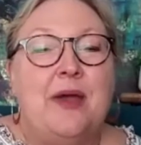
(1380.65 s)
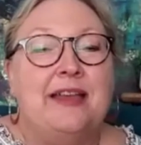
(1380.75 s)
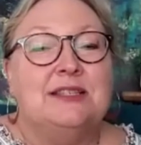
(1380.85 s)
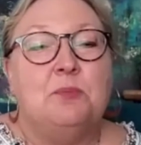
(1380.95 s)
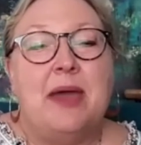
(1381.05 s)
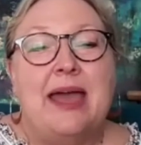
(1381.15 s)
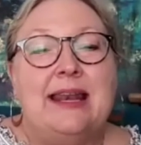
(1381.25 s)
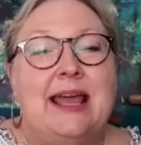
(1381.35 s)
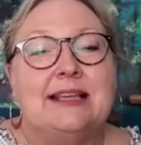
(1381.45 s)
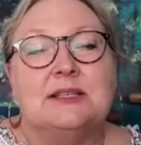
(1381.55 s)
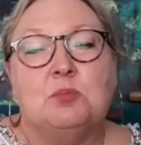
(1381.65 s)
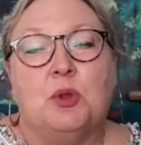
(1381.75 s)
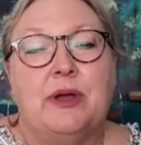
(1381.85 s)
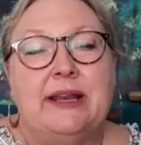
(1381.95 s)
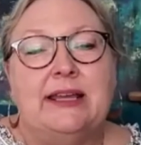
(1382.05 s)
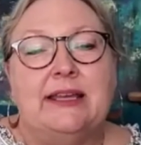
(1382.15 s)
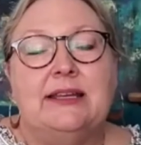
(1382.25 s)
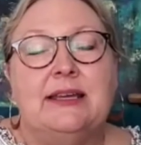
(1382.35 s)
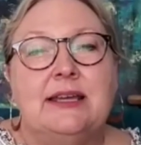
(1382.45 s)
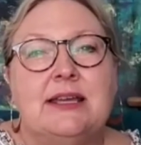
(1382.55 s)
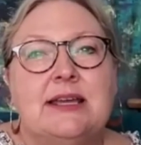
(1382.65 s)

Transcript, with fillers: has been exploited,